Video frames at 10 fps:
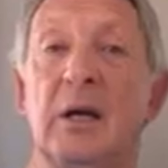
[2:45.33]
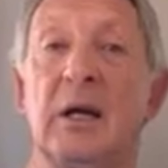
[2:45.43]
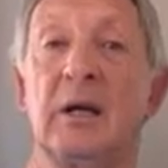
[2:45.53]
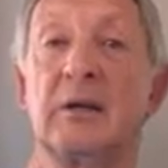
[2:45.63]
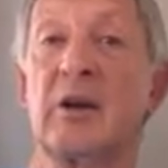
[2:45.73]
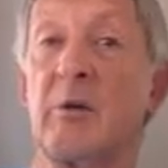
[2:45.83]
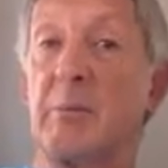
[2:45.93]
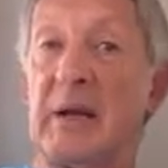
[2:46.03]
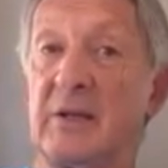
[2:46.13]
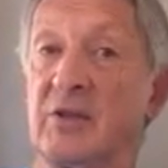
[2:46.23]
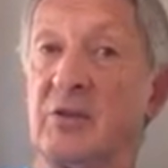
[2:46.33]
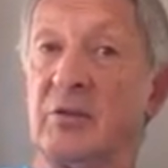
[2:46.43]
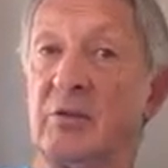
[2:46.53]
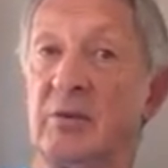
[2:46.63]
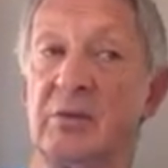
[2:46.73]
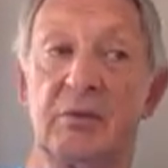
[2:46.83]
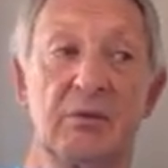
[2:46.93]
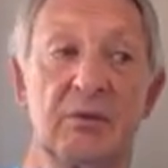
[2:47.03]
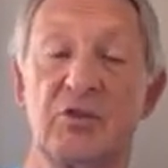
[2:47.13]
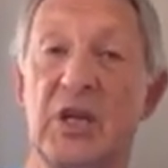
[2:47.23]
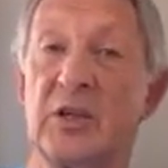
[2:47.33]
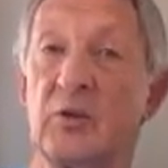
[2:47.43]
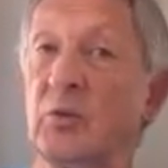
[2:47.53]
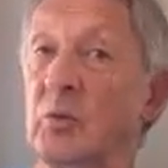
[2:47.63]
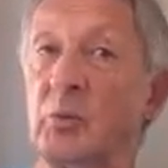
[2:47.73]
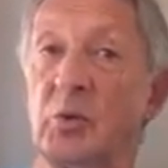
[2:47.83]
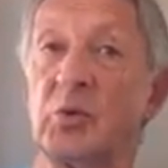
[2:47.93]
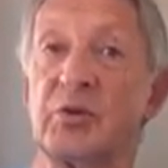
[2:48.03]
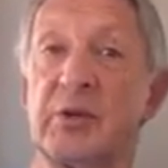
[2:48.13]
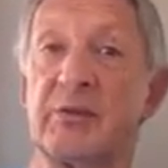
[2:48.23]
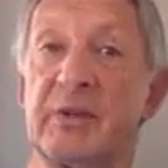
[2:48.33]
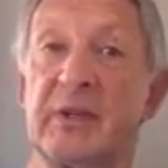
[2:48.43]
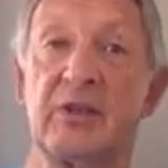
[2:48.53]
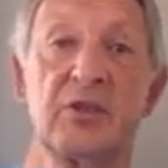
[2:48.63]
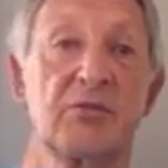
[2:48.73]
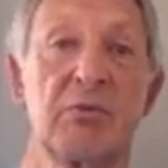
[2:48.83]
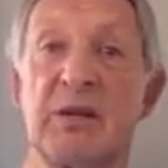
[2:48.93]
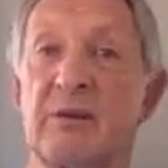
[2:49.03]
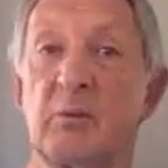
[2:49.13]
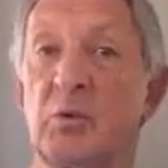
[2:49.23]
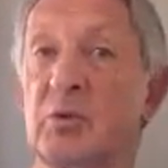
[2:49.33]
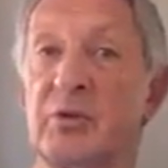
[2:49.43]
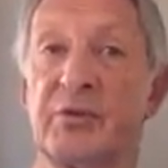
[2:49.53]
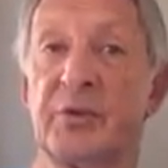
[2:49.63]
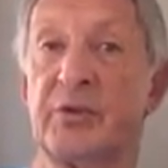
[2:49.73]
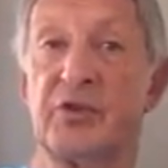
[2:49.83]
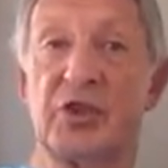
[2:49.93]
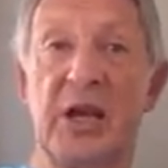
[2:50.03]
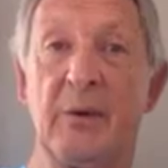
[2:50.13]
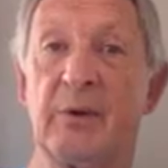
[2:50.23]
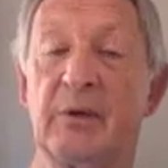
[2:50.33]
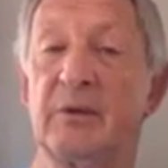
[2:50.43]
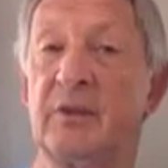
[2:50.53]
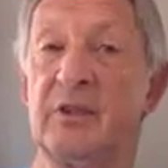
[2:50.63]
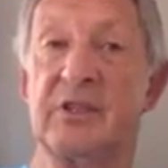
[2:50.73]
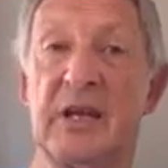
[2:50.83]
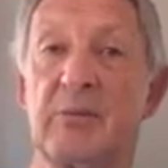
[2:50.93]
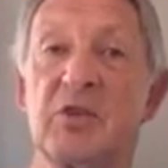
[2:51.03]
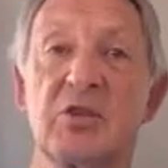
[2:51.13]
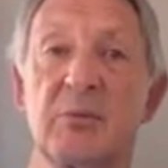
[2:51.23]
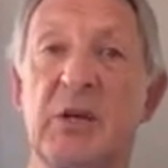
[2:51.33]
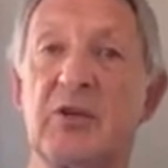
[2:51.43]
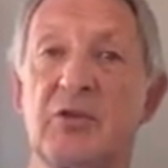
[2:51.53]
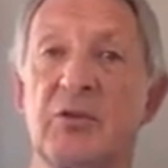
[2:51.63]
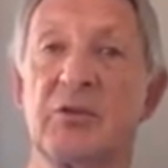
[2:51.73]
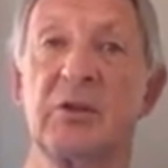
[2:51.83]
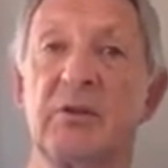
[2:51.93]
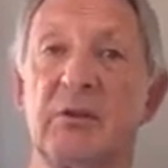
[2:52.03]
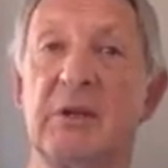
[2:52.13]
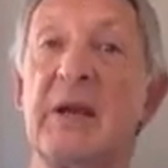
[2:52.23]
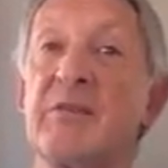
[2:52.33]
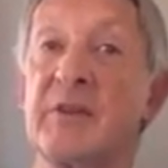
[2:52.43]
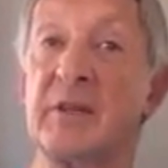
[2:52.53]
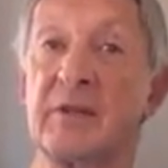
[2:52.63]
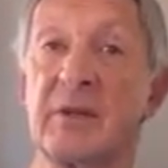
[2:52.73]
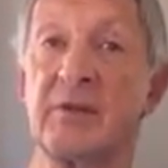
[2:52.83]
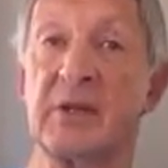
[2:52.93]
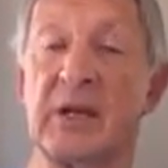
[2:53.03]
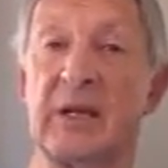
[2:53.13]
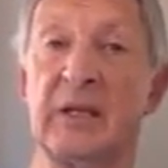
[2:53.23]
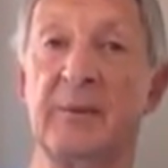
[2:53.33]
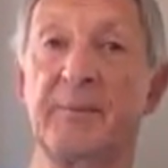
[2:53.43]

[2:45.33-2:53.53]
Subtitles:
Going back to checking all the water and everything, just run the water through your shower and your tap just to make sure that everything's okay.